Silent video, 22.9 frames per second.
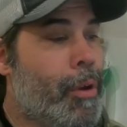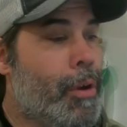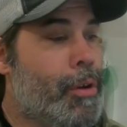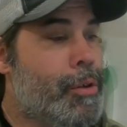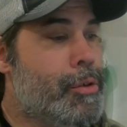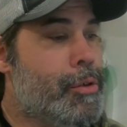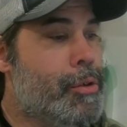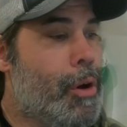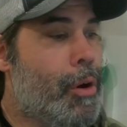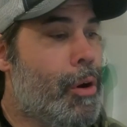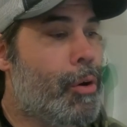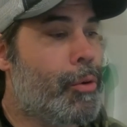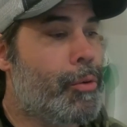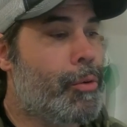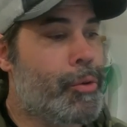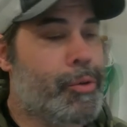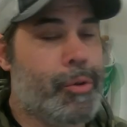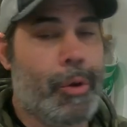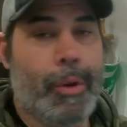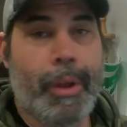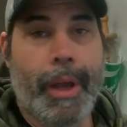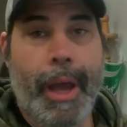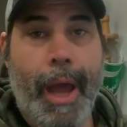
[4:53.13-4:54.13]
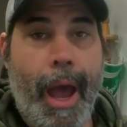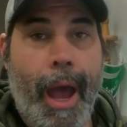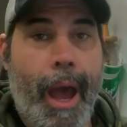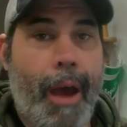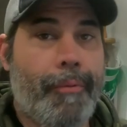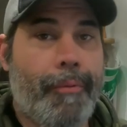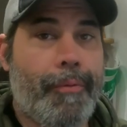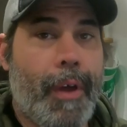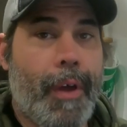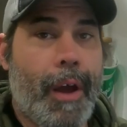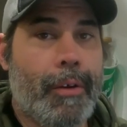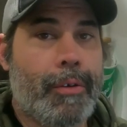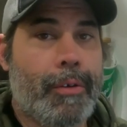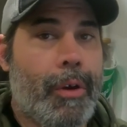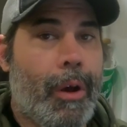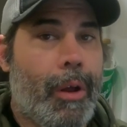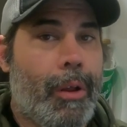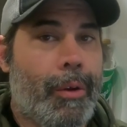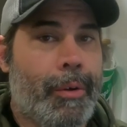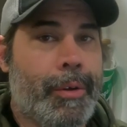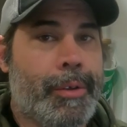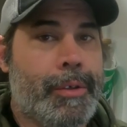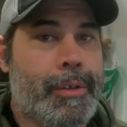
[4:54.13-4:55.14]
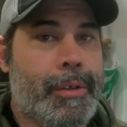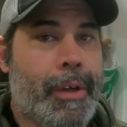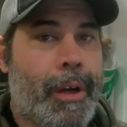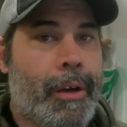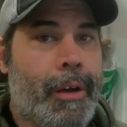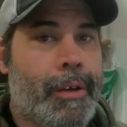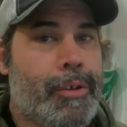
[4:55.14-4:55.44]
so there's only a half thou tolerance there.